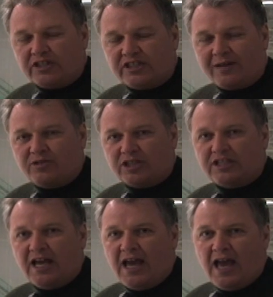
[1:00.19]
the
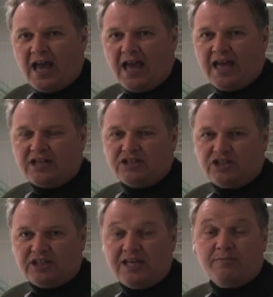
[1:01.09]
subject and
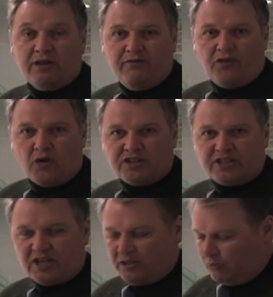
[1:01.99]
to keep it in focus
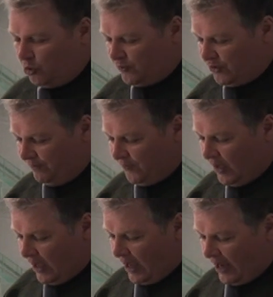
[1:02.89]
as it moves.
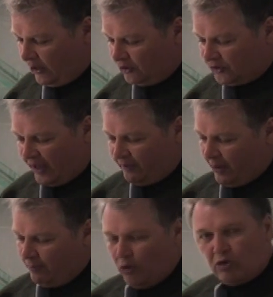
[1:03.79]
I also have
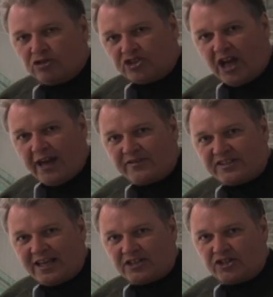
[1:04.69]
my motor drive
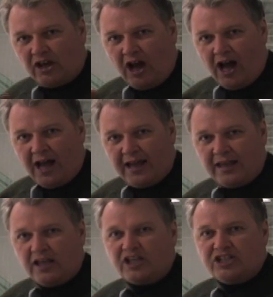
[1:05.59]
set to
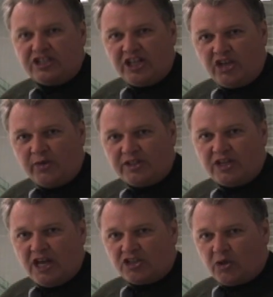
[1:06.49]
high continuous
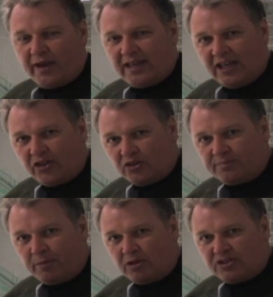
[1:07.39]
so I can get
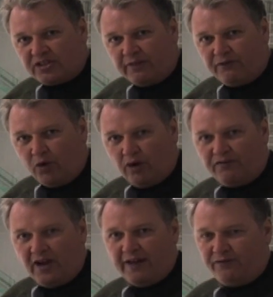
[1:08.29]
those bursts of four or
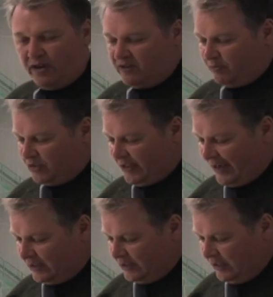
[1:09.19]
five frames per
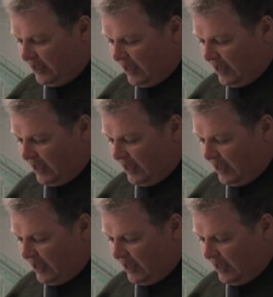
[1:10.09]
second.